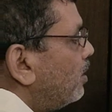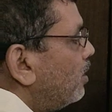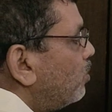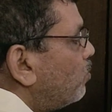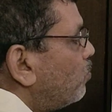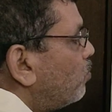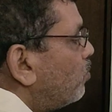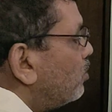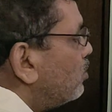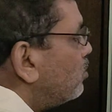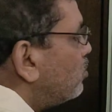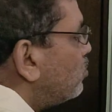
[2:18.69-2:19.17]

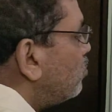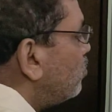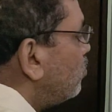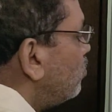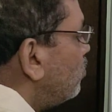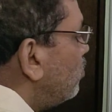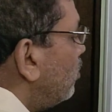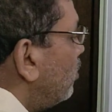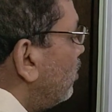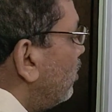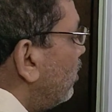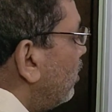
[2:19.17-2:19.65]
equals
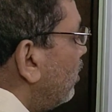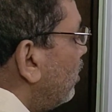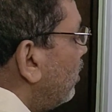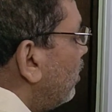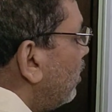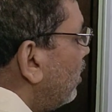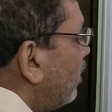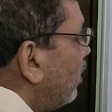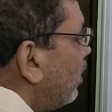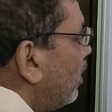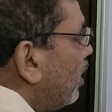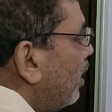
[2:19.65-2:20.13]
to
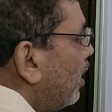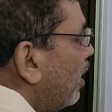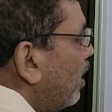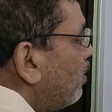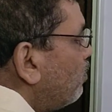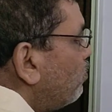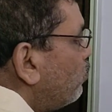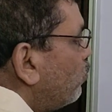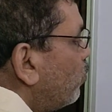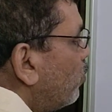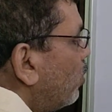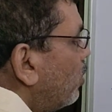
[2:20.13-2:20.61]

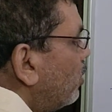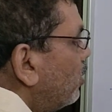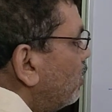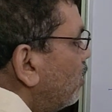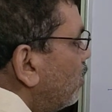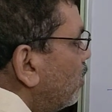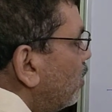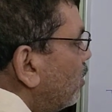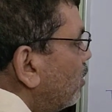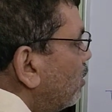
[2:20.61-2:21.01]
M1